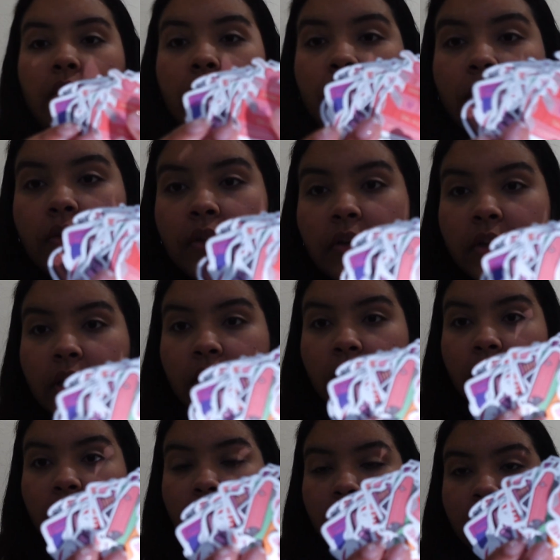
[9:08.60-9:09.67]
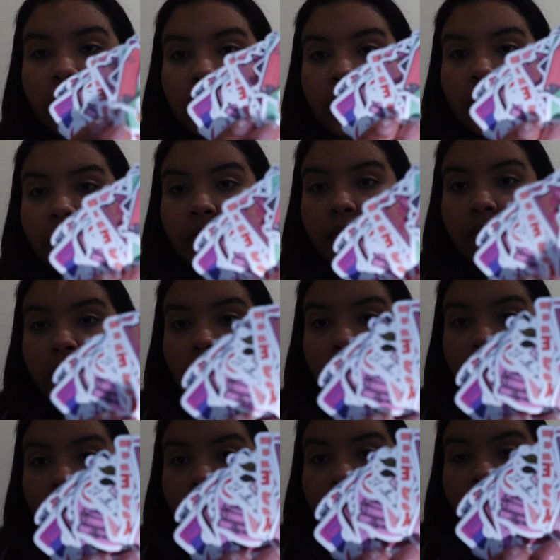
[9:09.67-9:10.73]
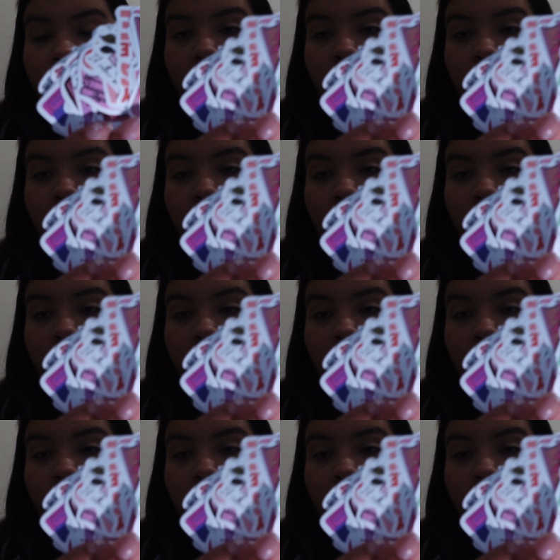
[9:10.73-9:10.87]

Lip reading: They're like, I don't think I can.